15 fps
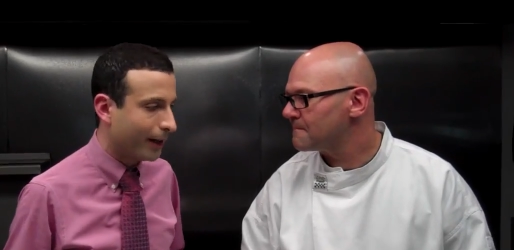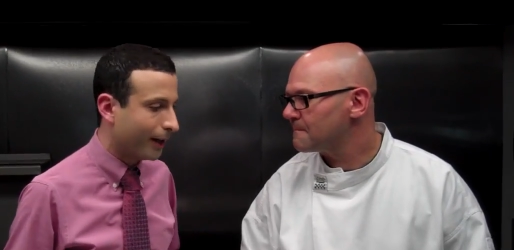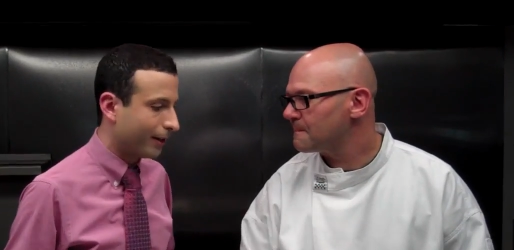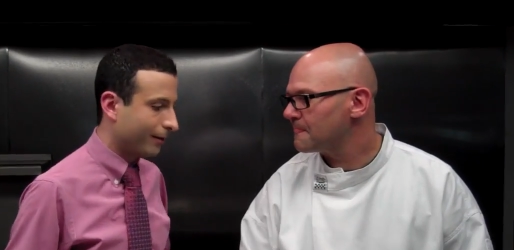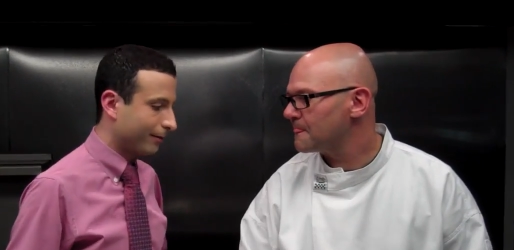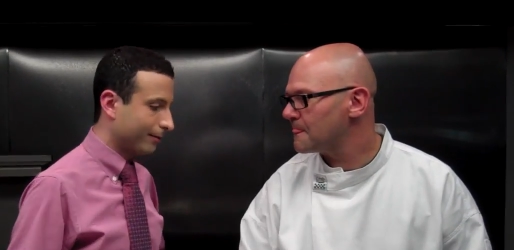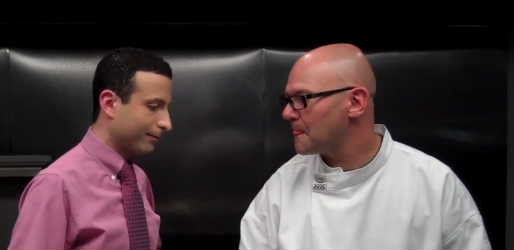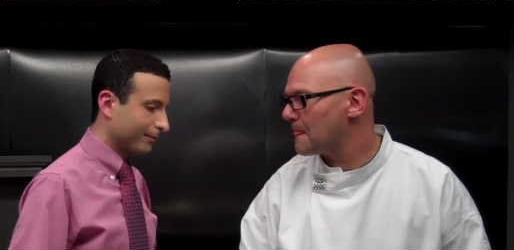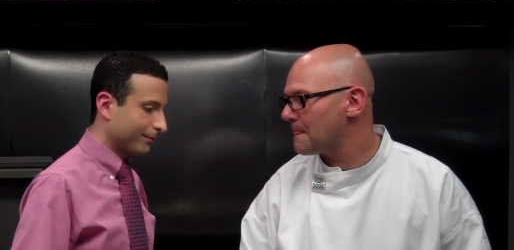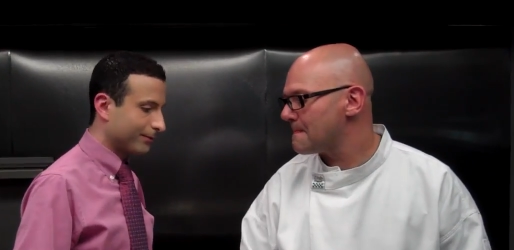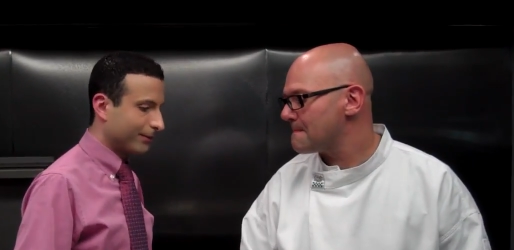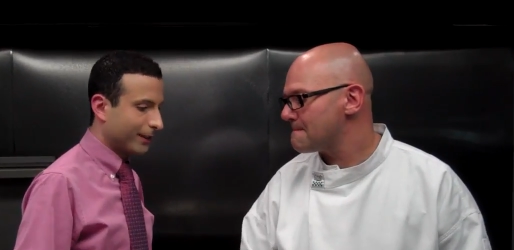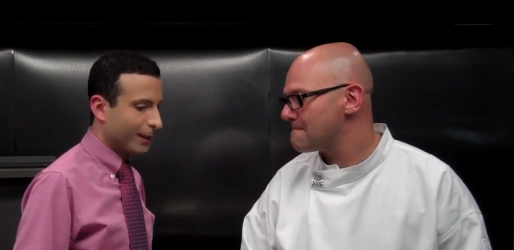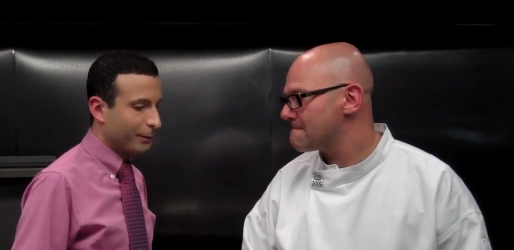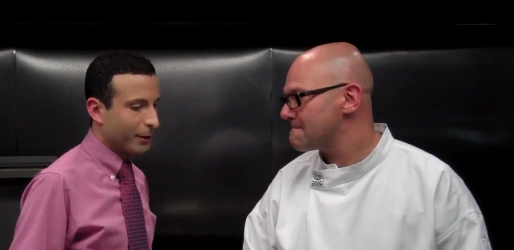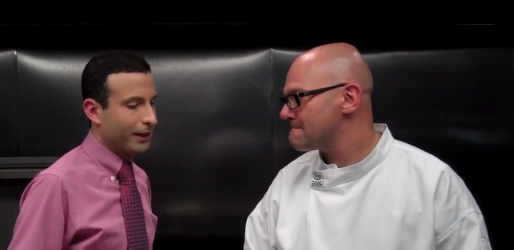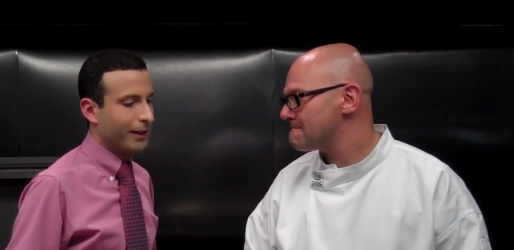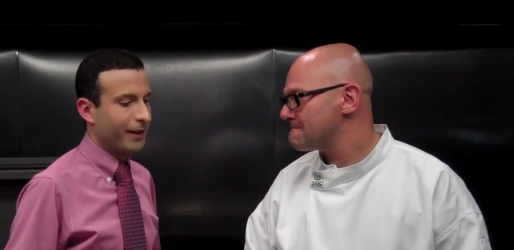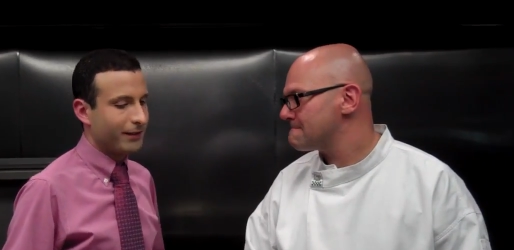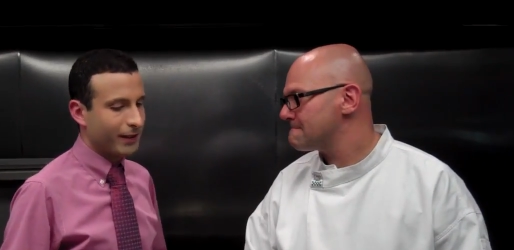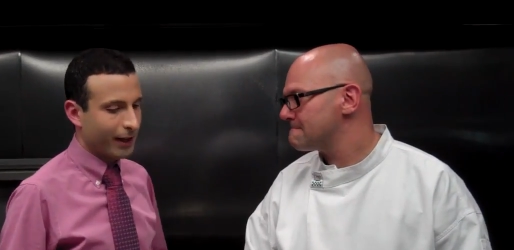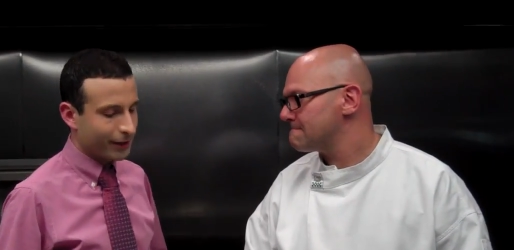Speaker 1: way, keep with the
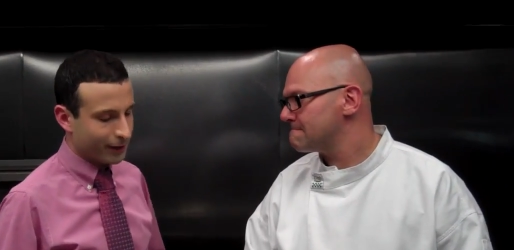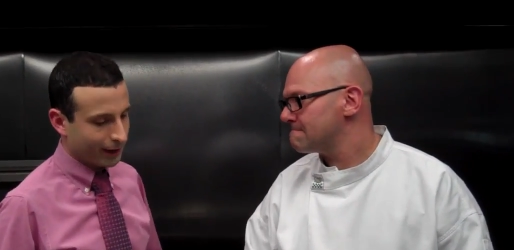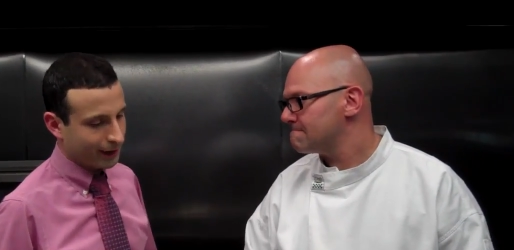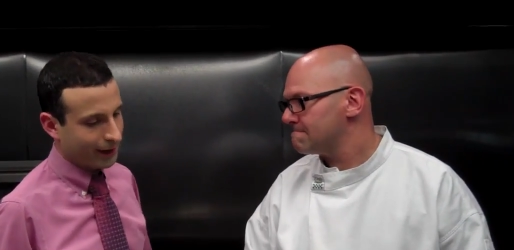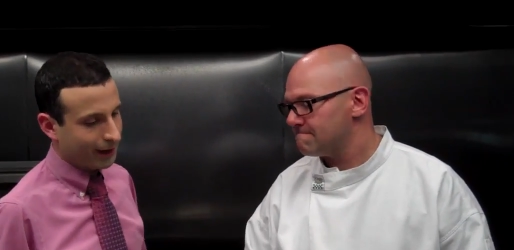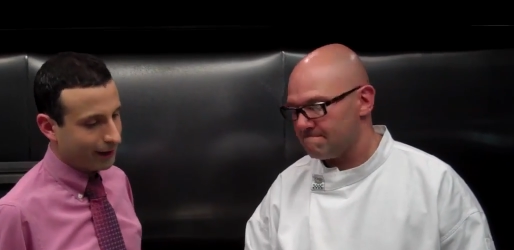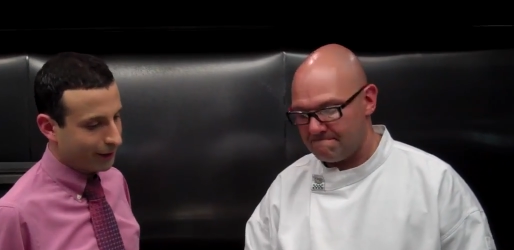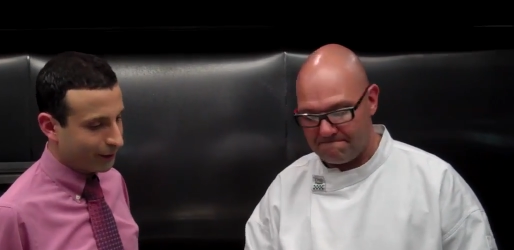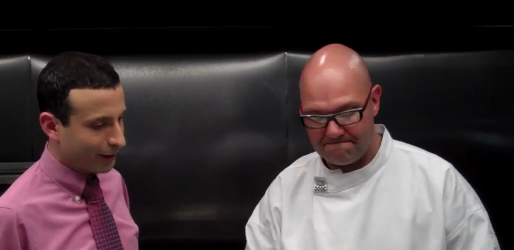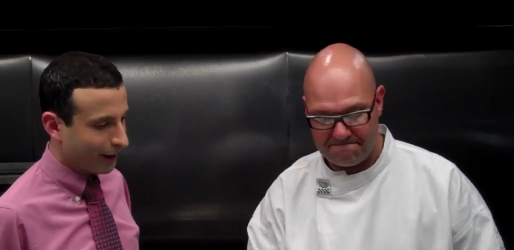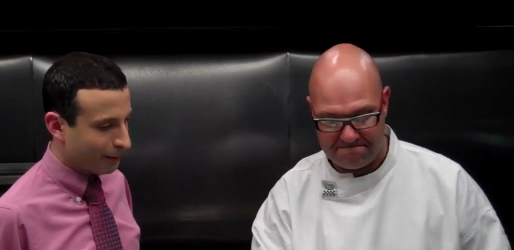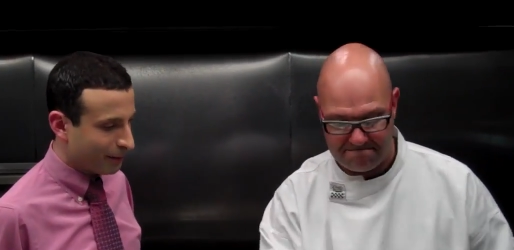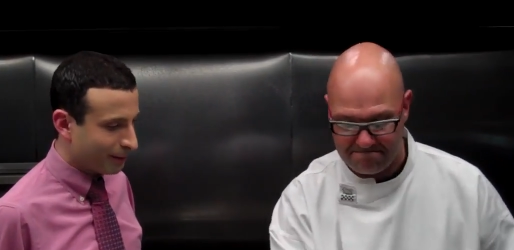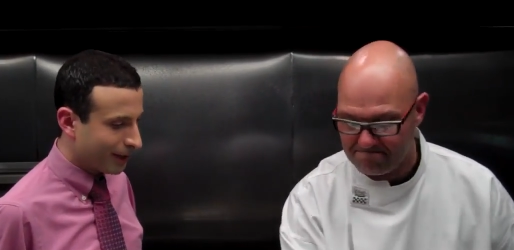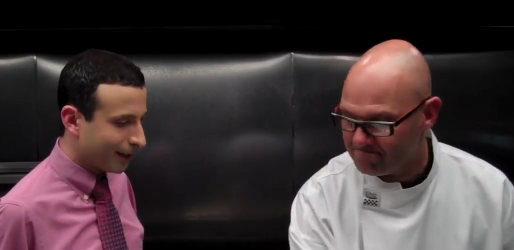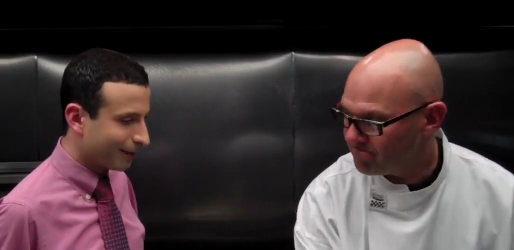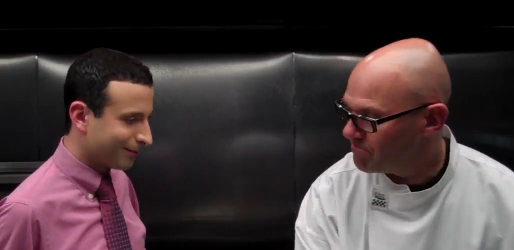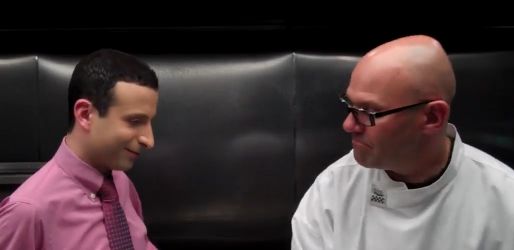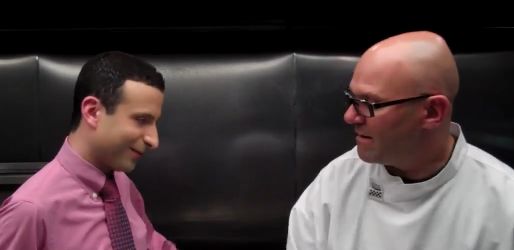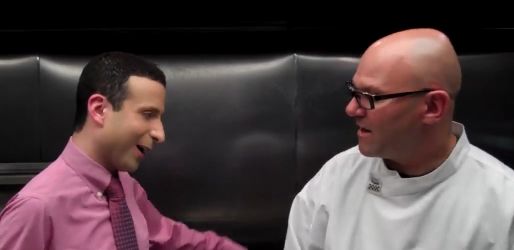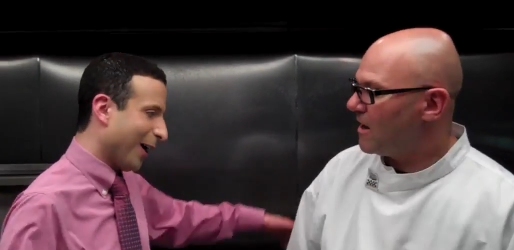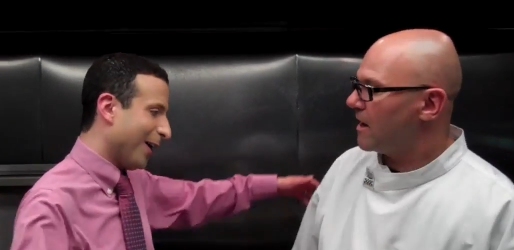knife down so I can hug you for helping me.
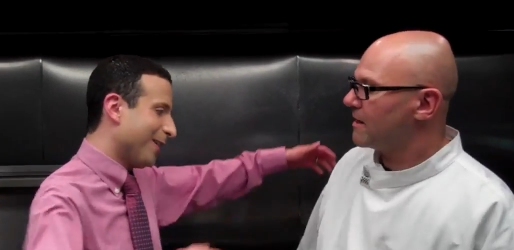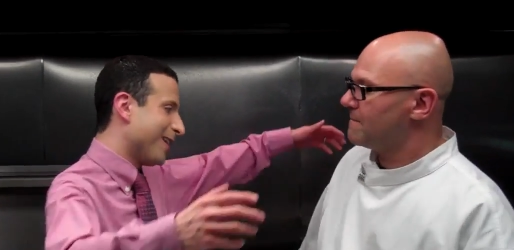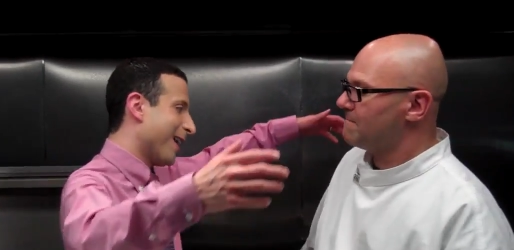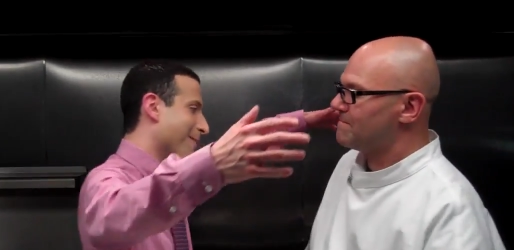Big oh hug.